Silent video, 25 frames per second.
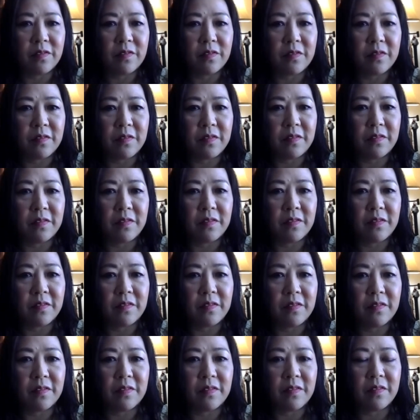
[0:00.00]

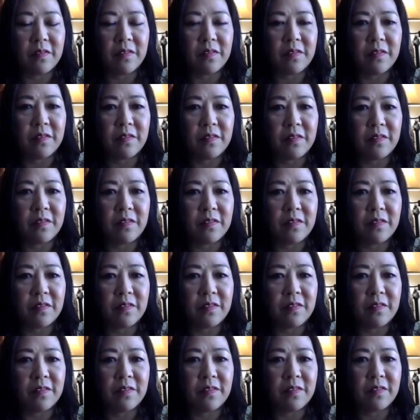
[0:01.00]

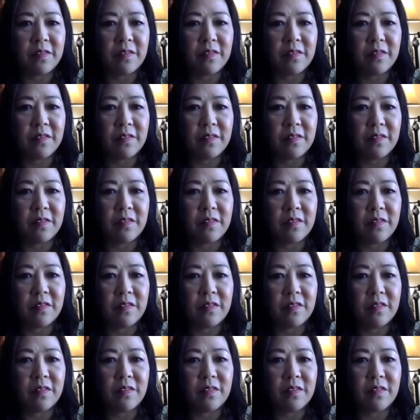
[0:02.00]

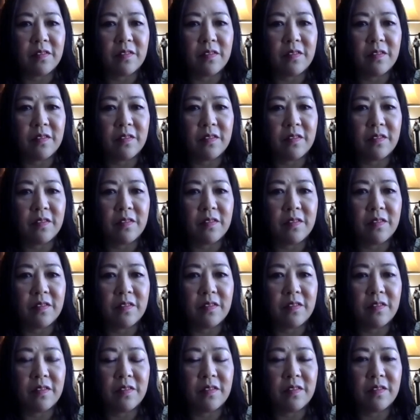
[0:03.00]

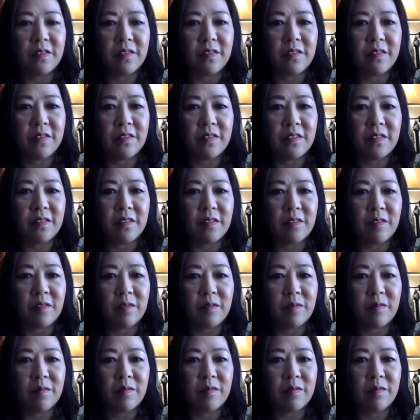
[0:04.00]

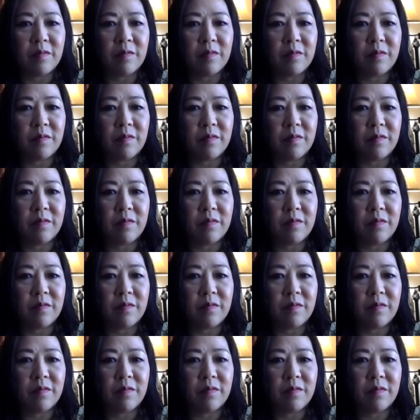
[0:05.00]
The person shown says nothing.